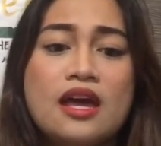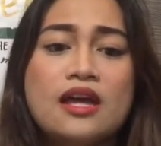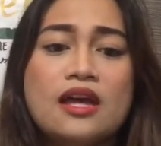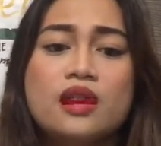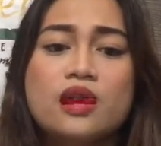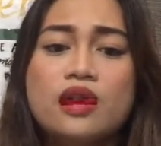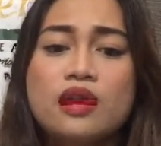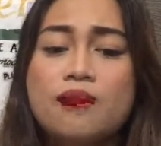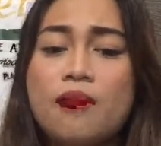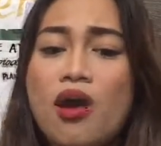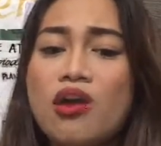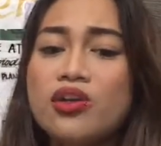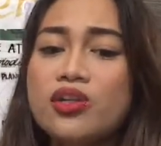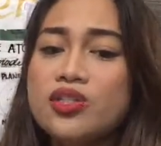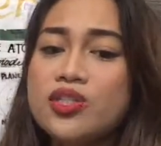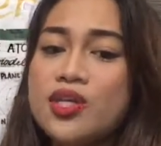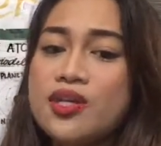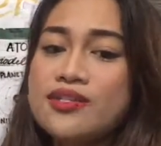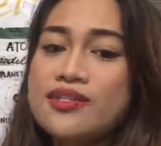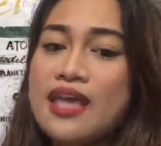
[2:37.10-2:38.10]
To
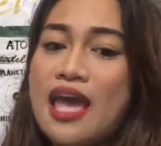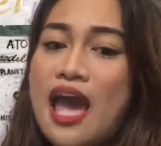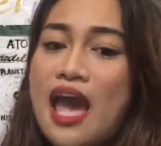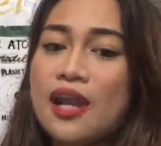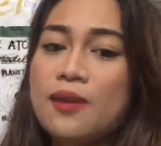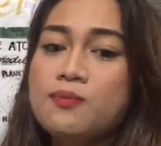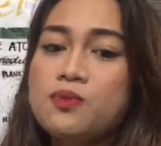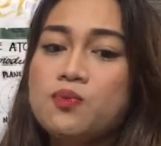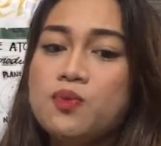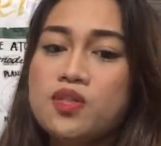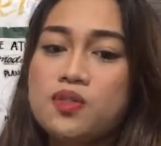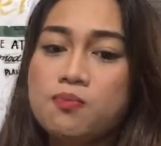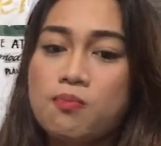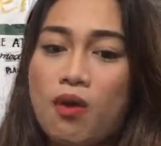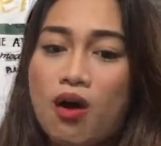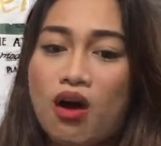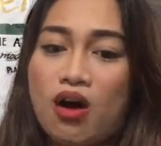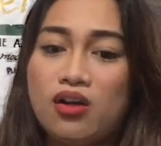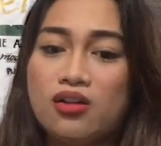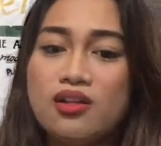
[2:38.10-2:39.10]
Democritus, atoms were
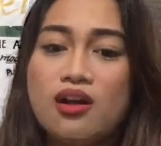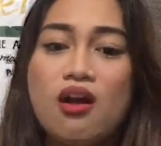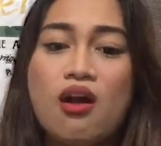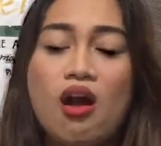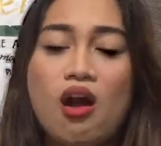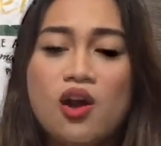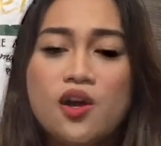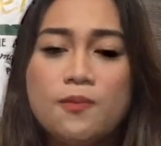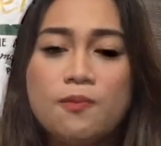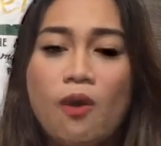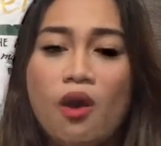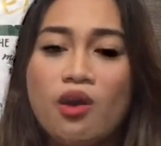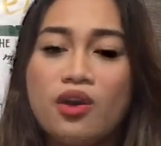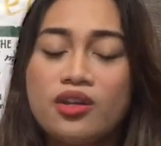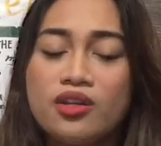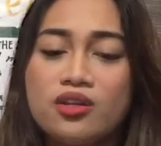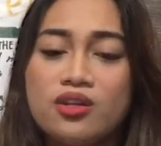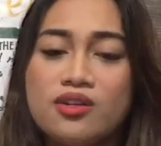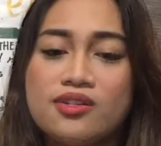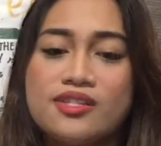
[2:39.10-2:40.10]
small, hard
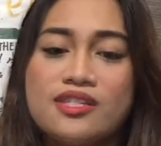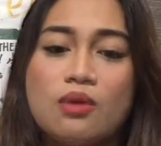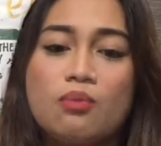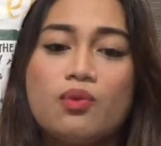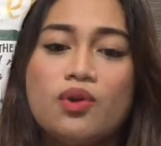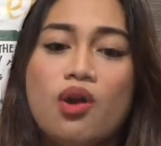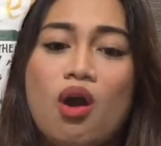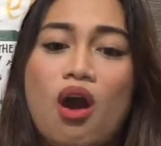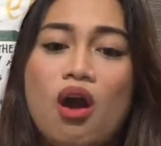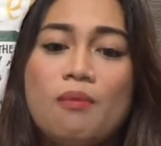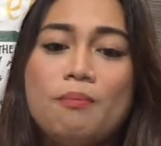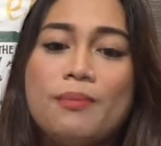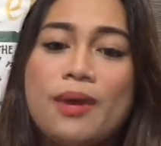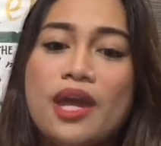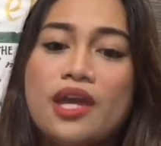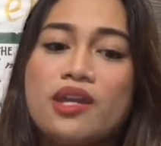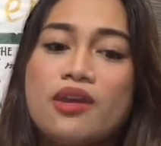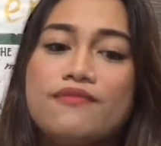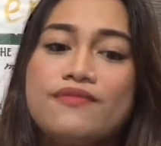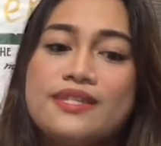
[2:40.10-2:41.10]
particles that were all
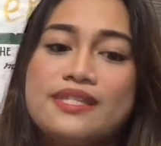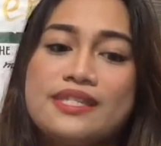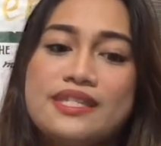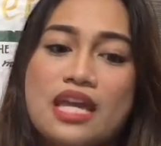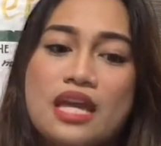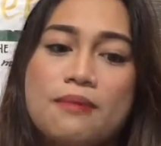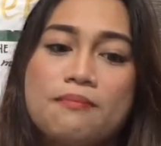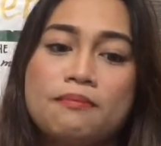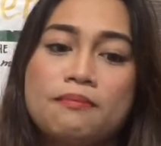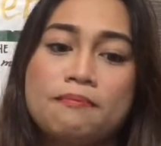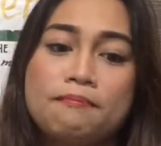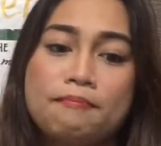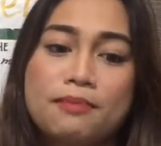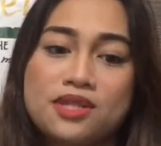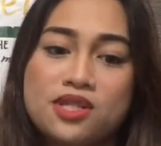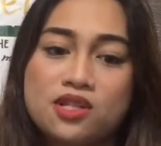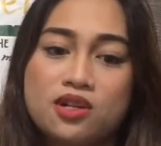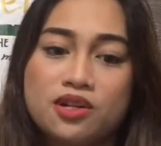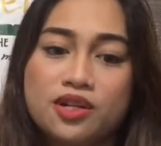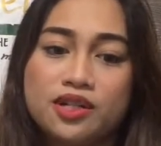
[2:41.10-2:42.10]
made of the same
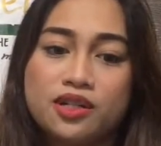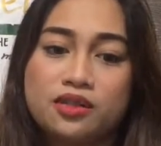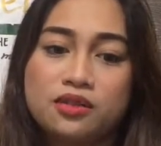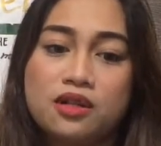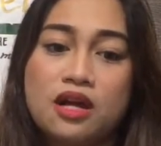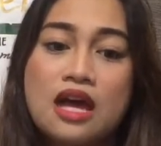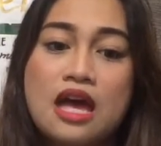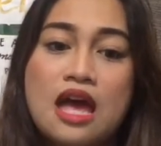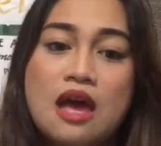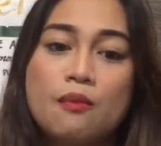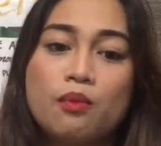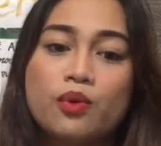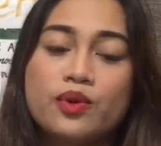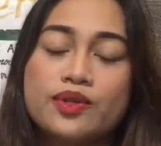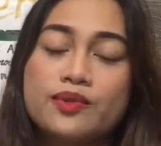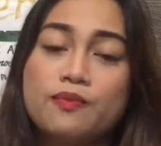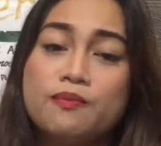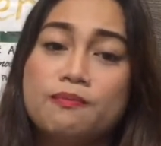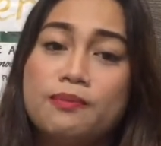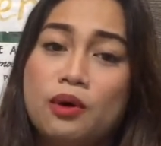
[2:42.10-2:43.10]
material,
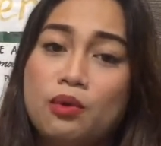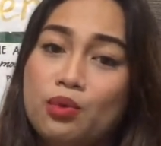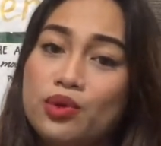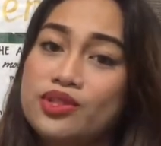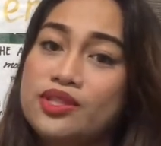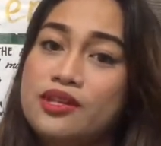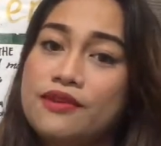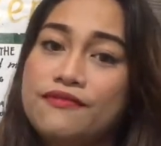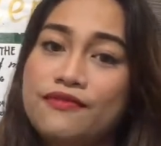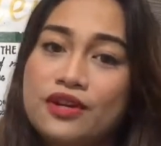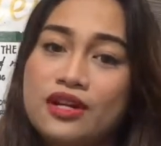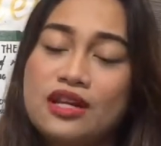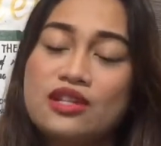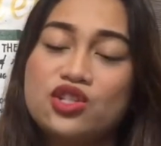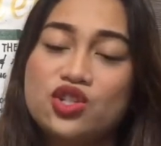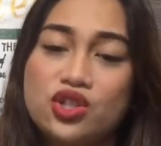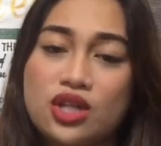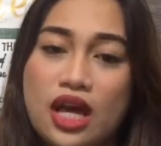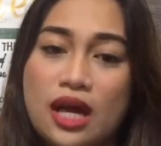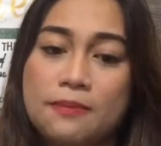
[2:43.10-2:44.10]
but were different
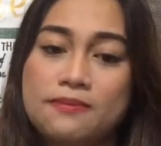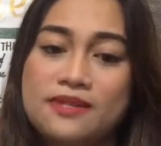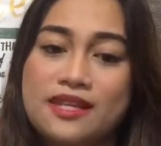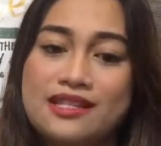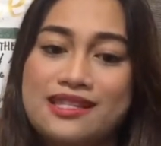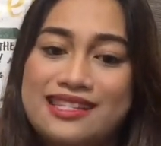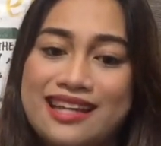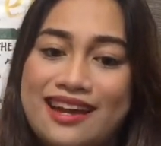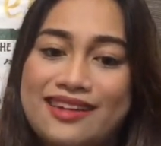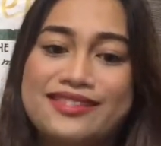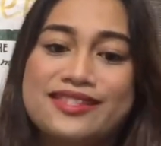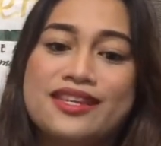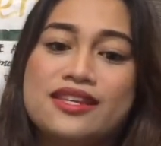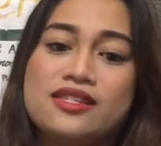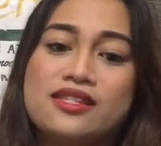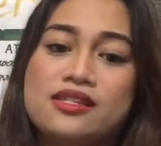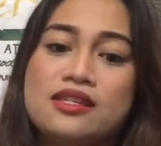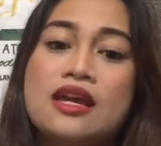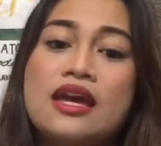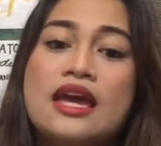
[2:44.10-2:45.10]
in shapes and
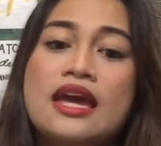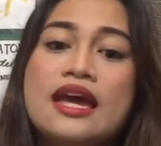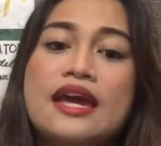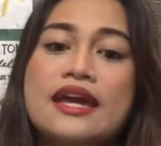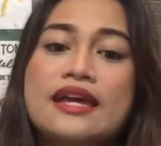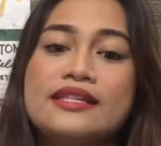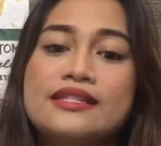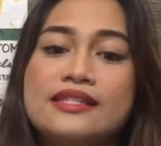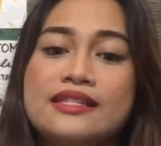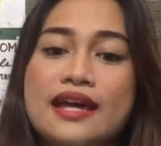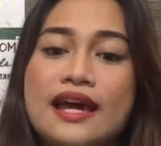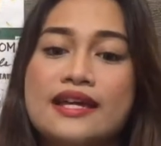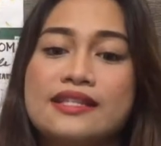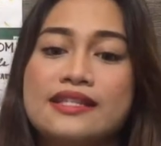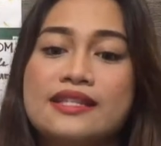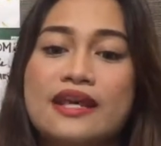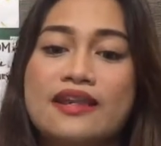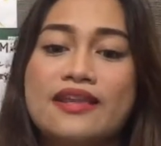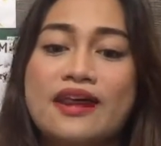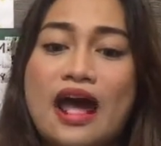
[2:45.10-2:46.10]
sizes. He
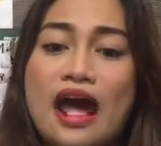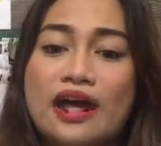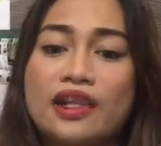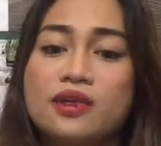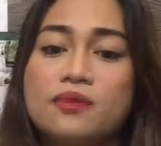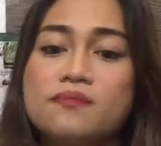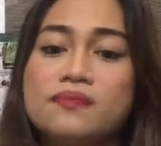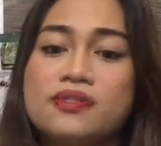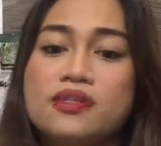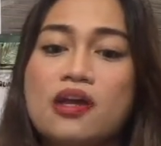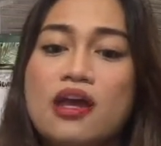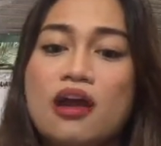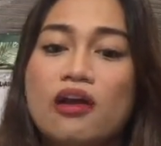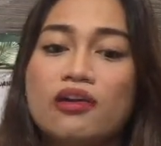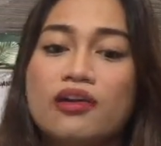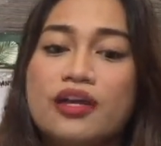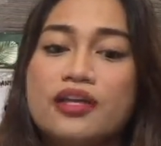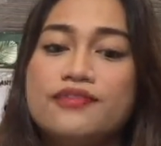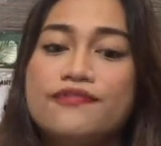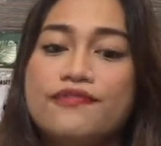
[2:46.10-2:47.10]
states that the atoms
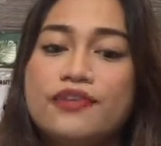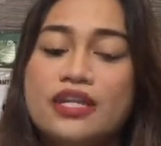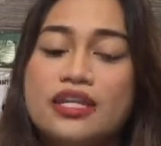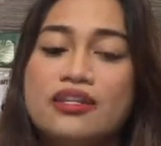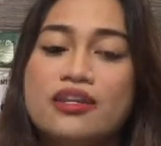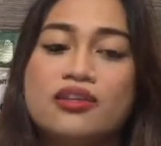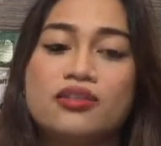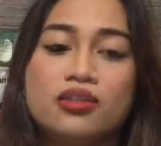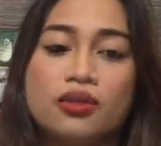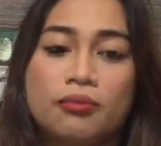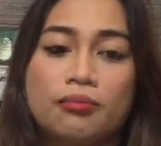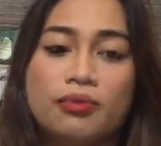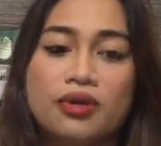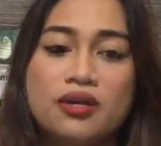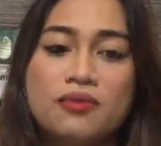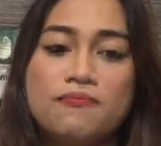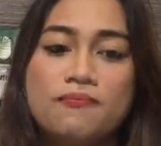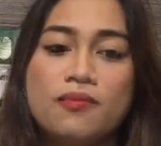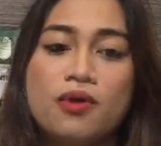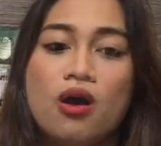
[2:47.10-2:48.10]
are infinite in
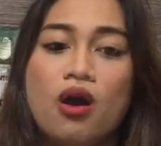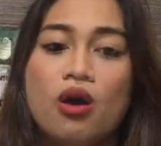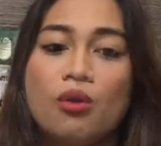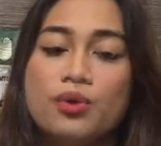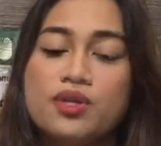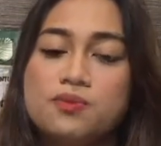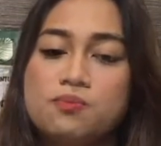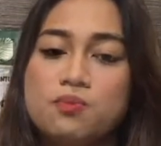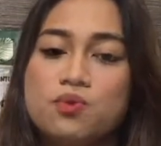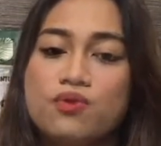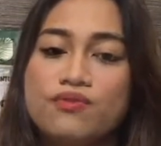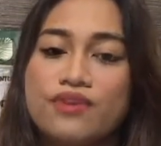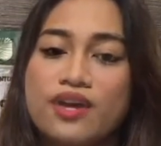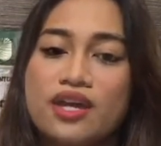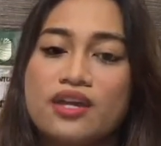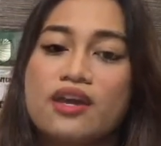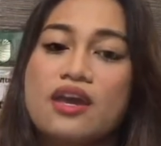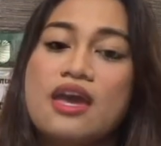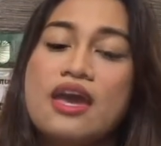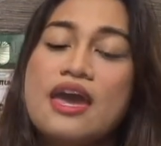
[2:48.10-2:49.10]
number, always
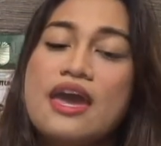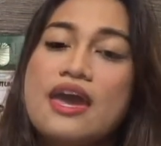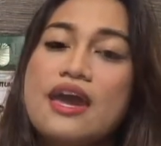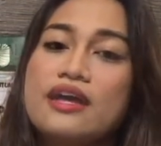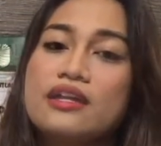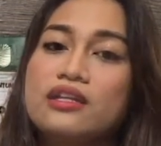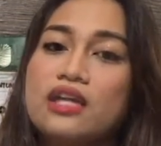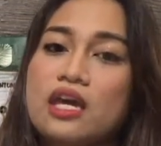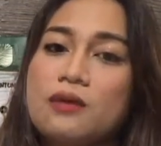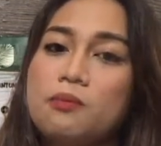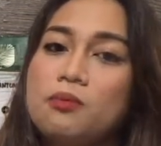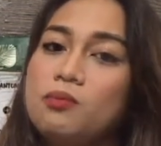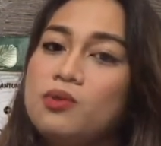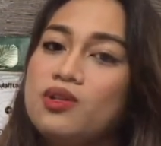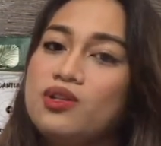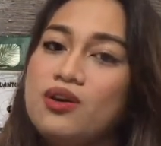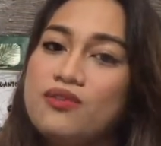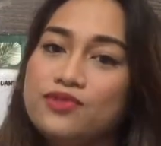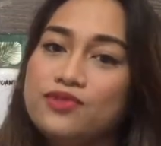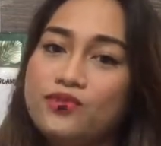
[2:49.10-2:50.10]
moving, and
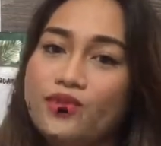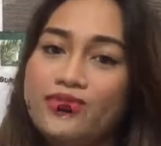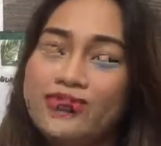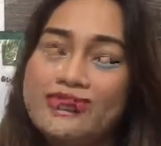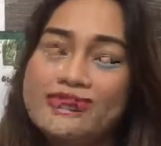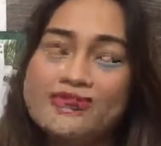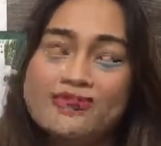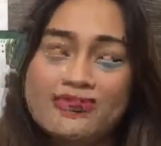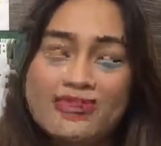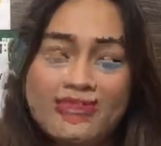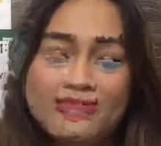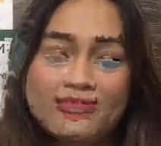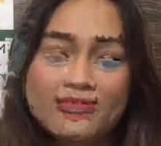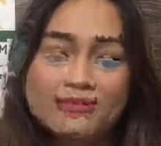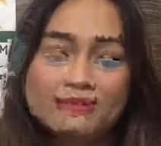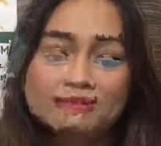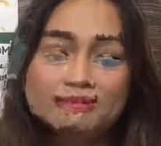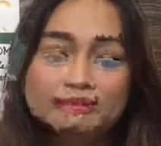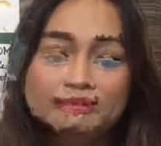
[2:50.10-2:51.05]
capable of joining together.